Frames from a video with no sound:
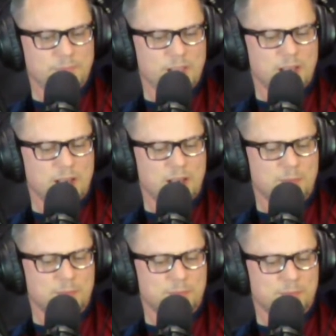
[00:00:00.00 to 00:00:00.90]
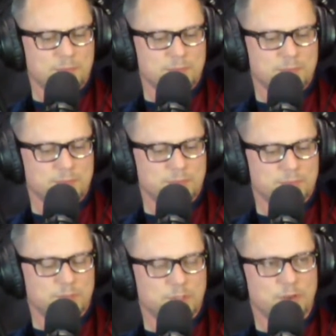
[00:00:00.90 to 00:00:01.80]

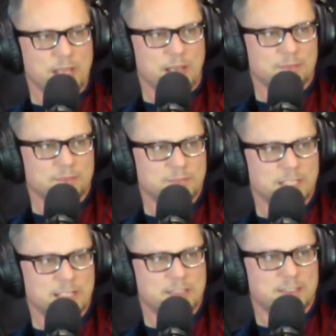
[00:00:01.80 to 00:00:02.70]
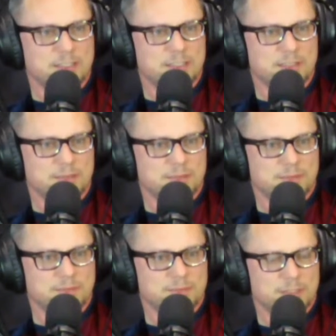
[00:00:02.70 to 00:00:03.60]
So yeah, that's
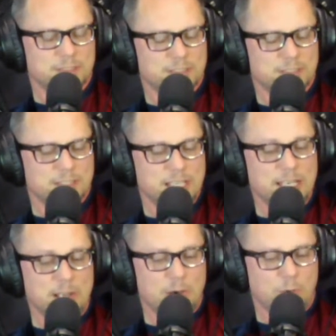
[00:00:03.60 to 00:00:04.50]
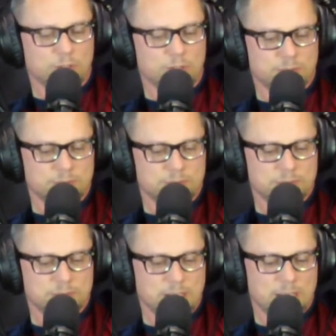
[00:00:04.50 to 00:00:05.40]
getting older.
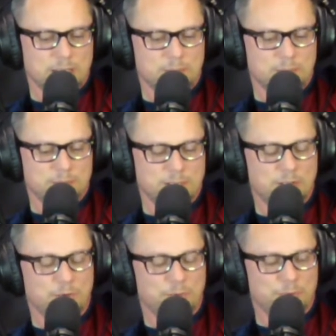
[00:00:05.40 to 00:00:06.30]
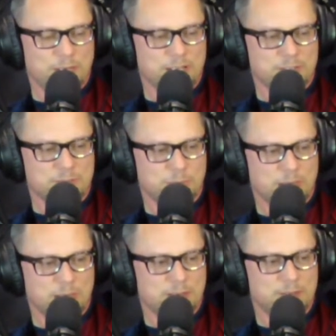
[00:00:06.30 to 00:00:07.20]
What else?
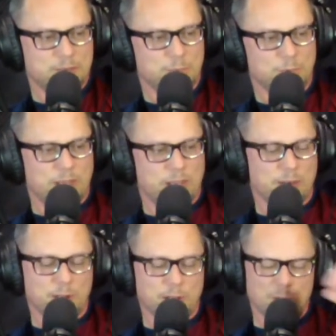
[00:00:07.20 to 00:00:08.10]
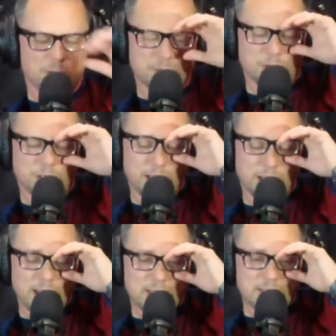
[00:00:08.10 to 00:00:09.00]
While the audio wasn't working,
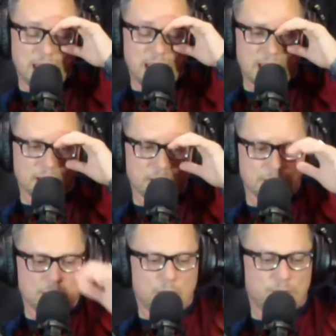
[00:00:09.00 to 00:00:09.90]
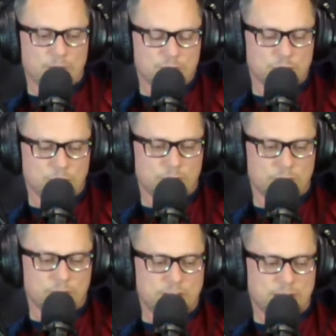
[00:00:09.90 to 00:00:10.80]
Tag. My wife was scrolling through
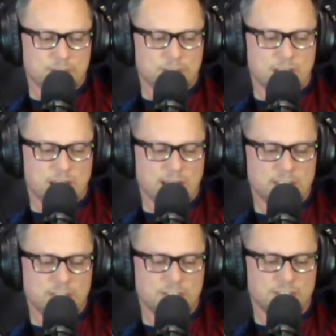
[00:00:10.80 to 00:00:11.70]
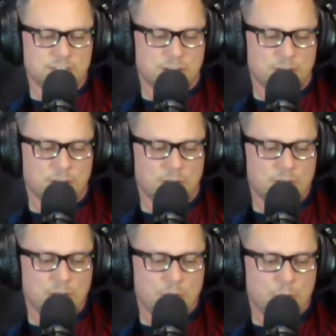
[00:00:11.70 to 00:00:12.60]
the channels tonight, and she saw
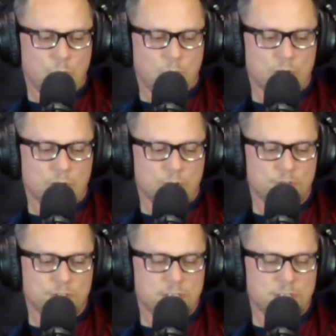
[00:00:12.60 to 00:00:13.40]
World